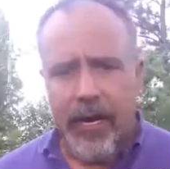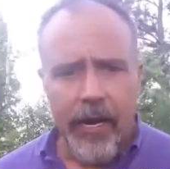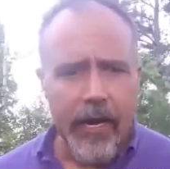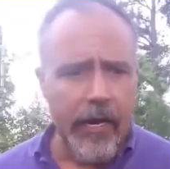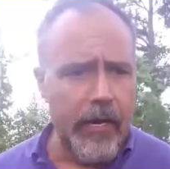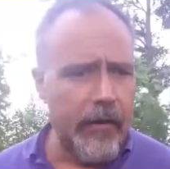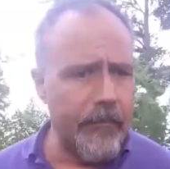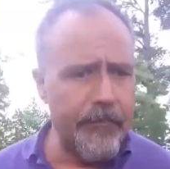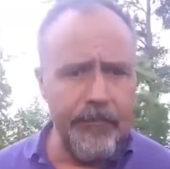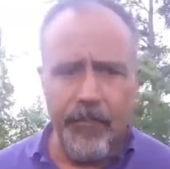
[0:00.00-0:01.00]

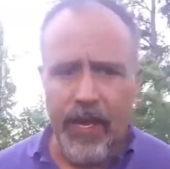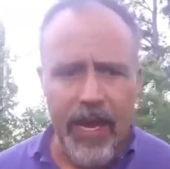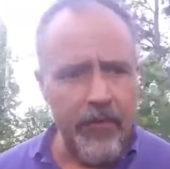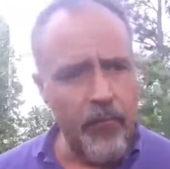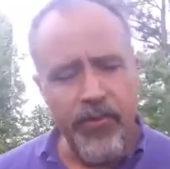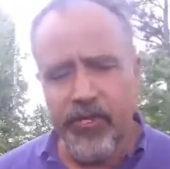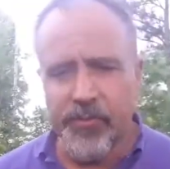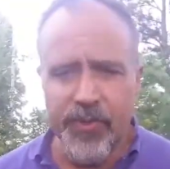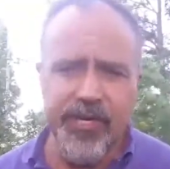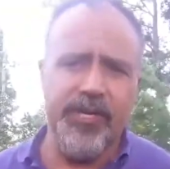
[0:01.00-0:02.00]
And with
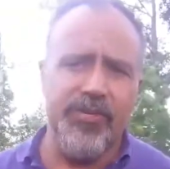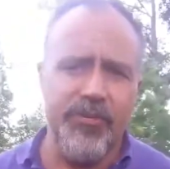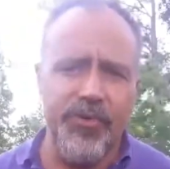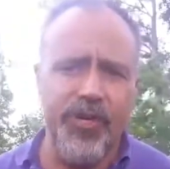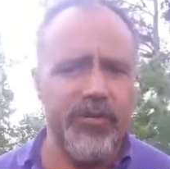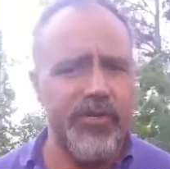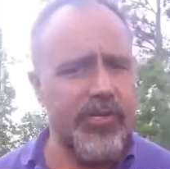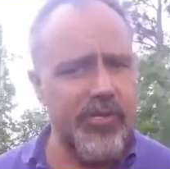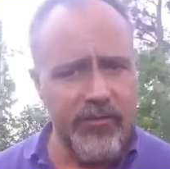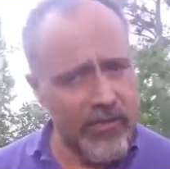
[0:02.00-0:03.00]
its medicinal
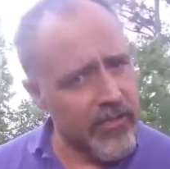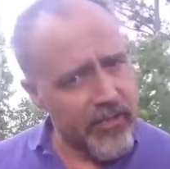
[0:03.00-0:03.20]
uses,